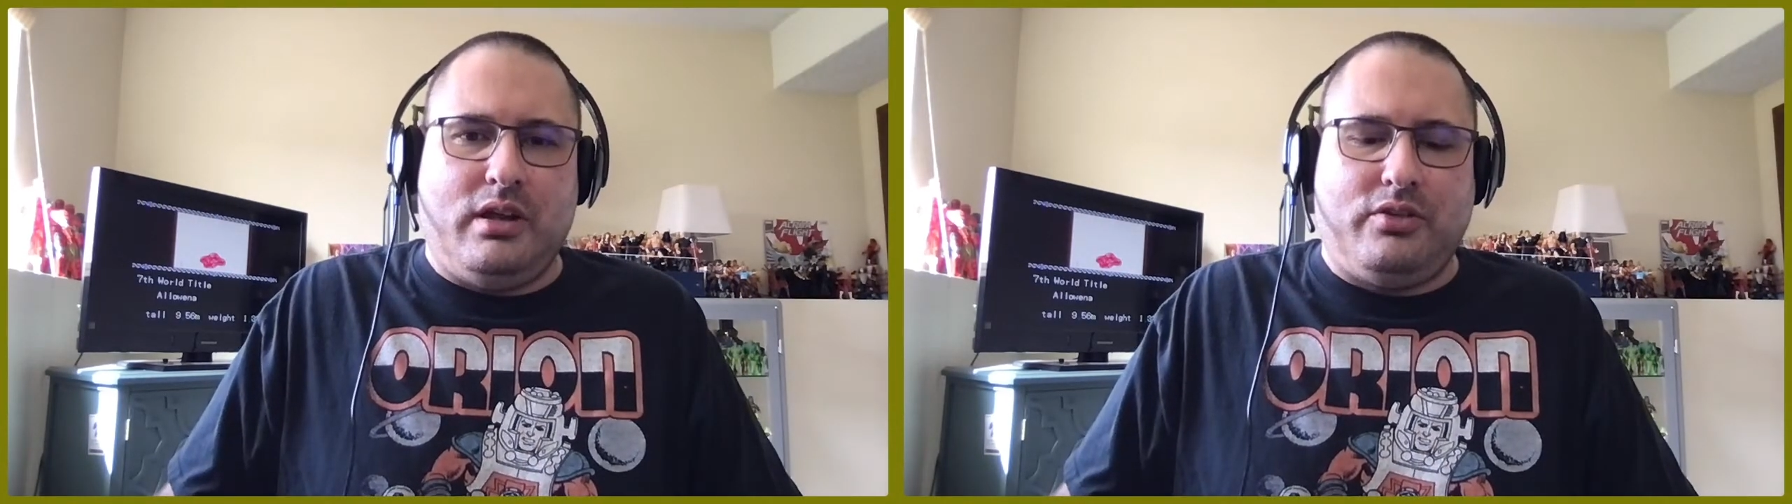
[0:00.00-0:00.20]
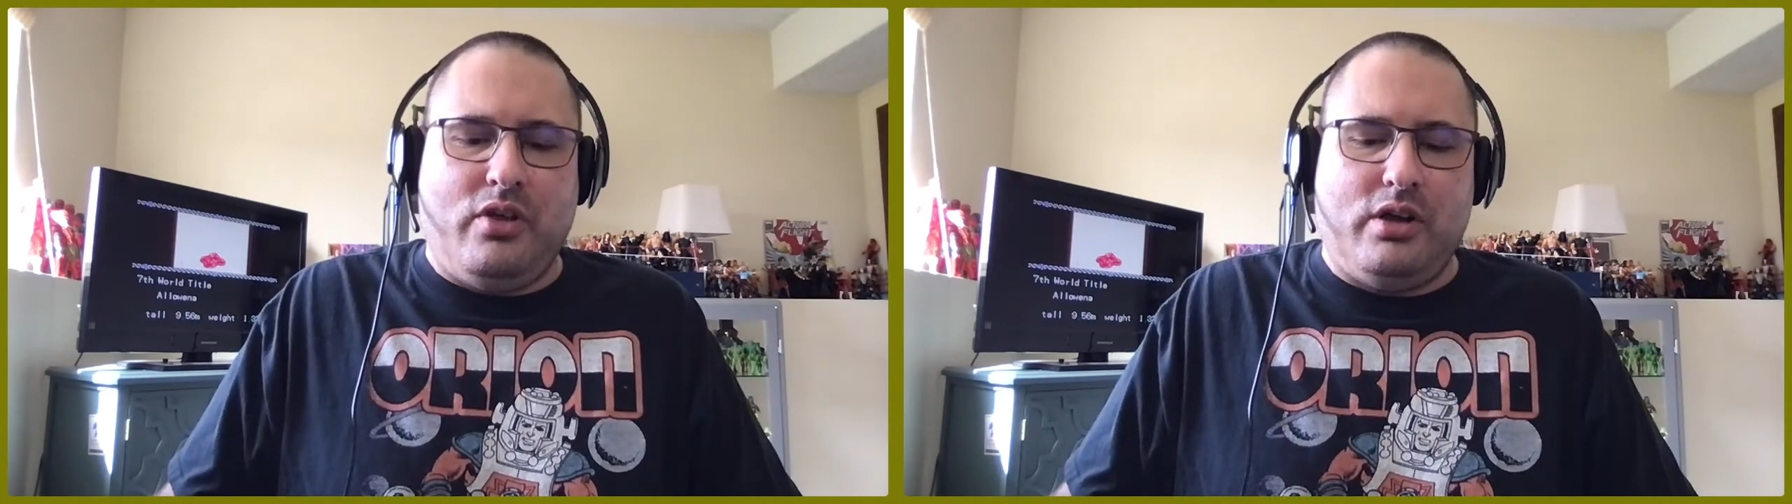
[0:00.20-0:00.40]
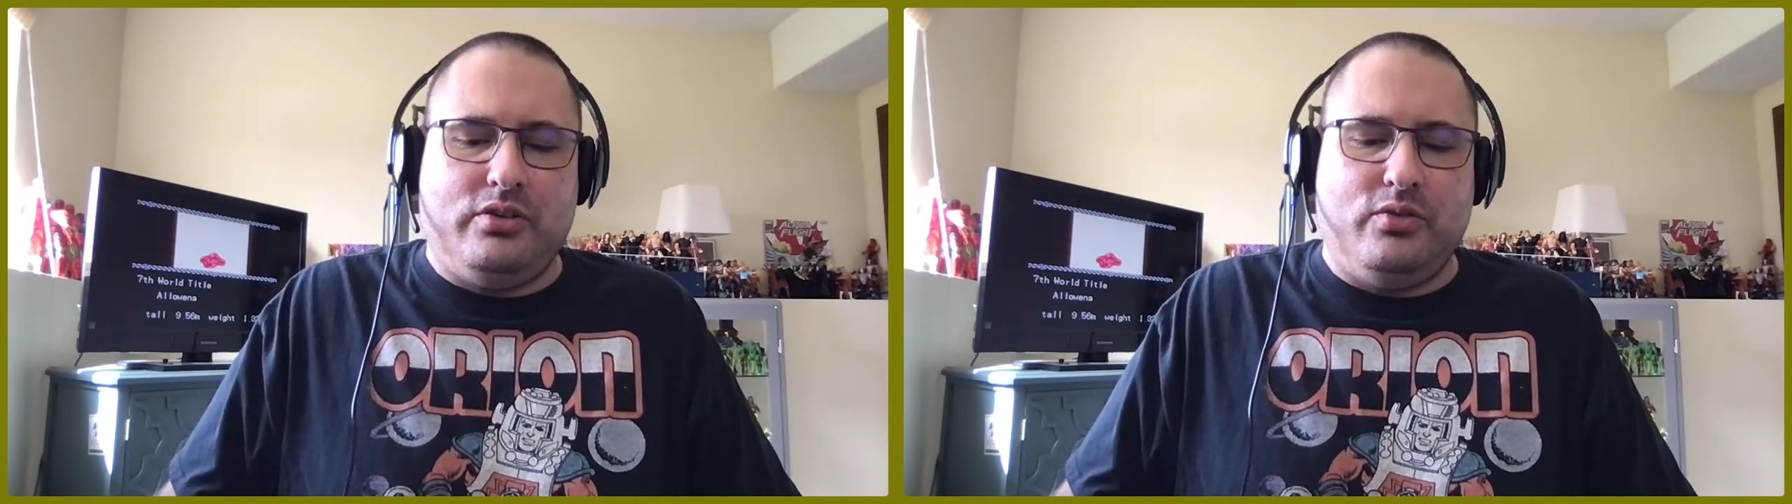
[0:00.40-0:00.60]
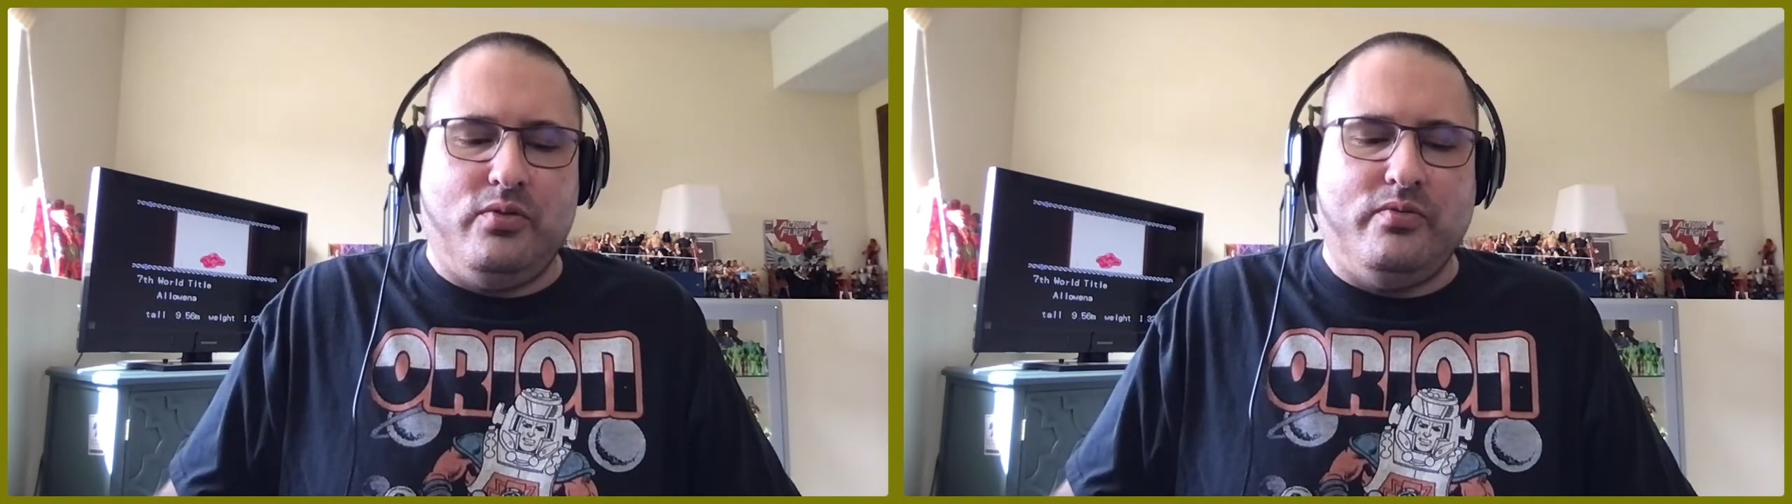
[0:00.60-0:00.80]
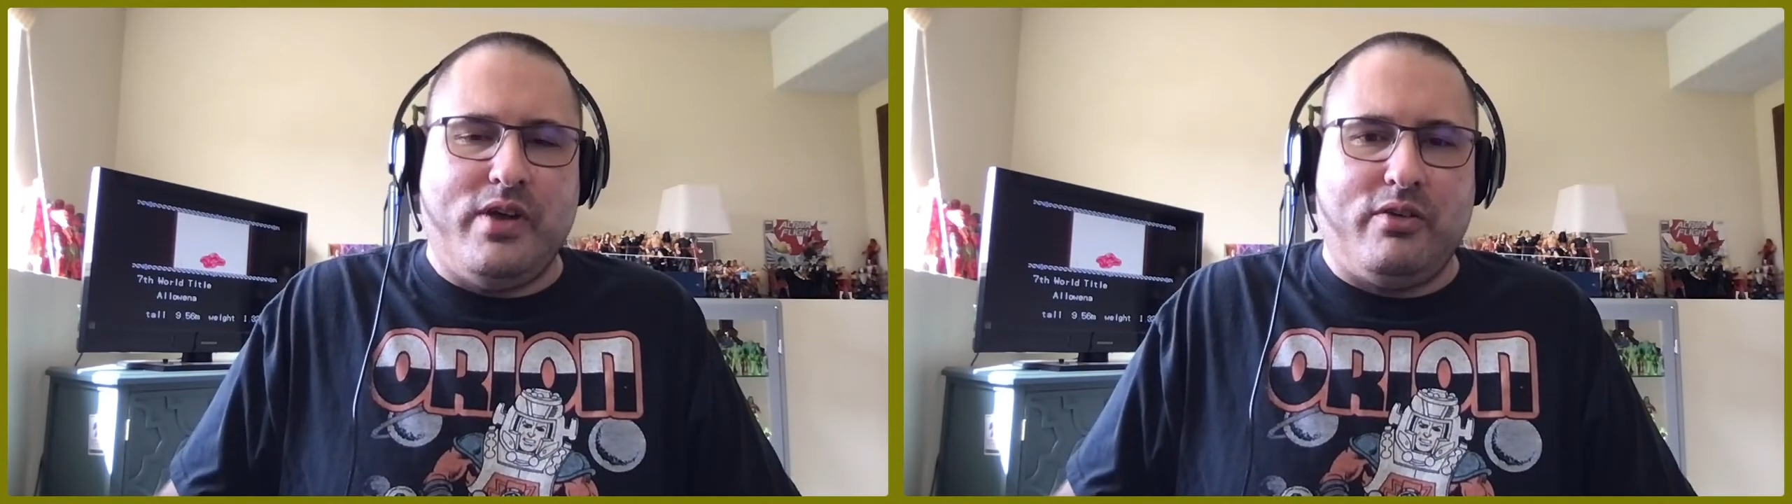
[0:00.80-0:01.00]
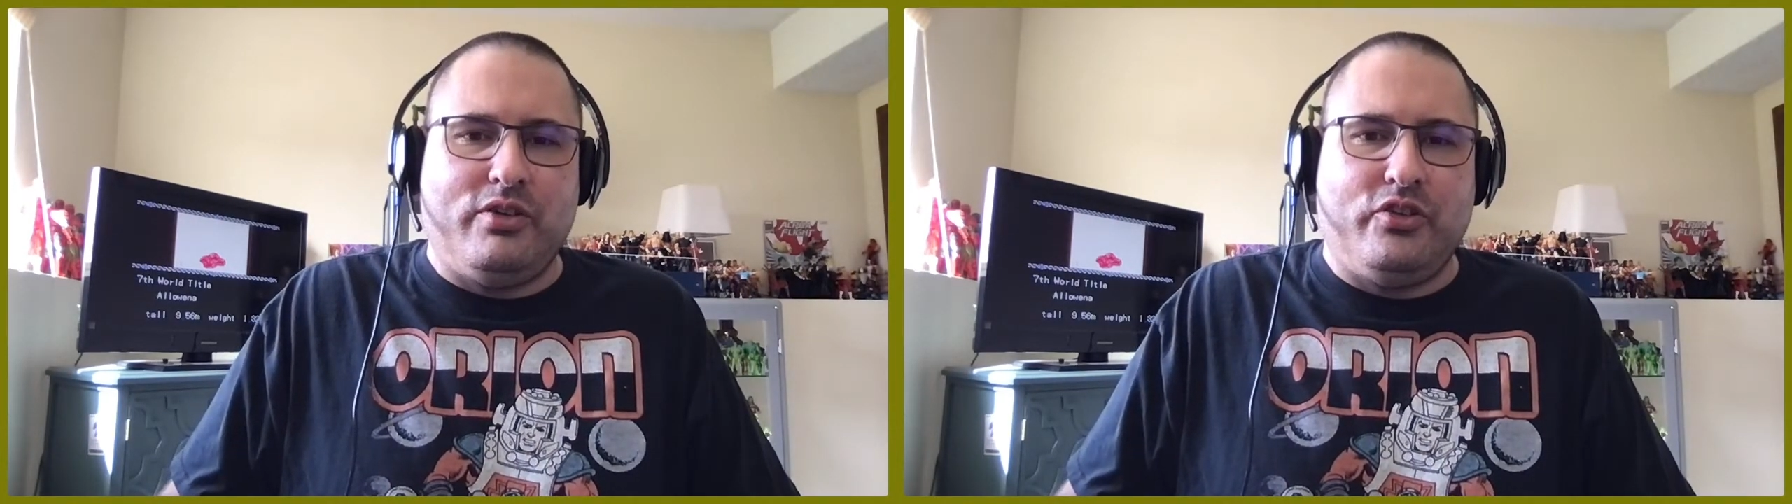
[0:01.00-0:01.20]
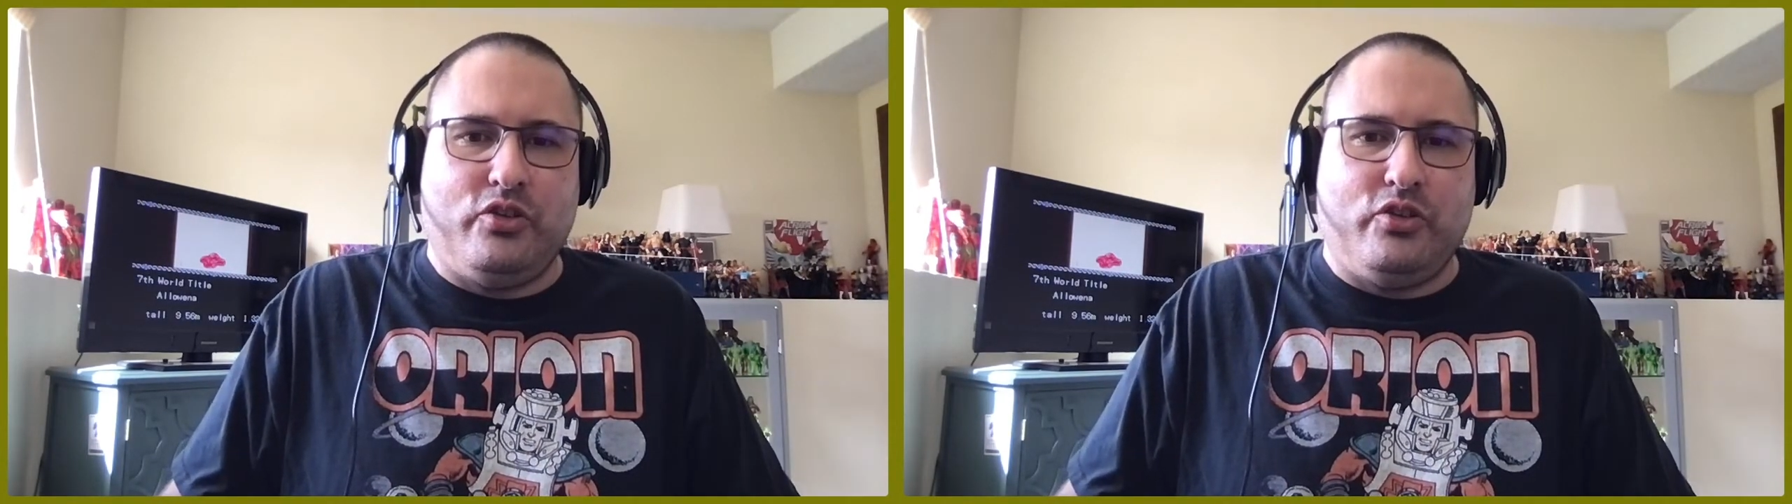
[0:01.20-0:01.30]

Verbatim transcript: and I'll talk to you very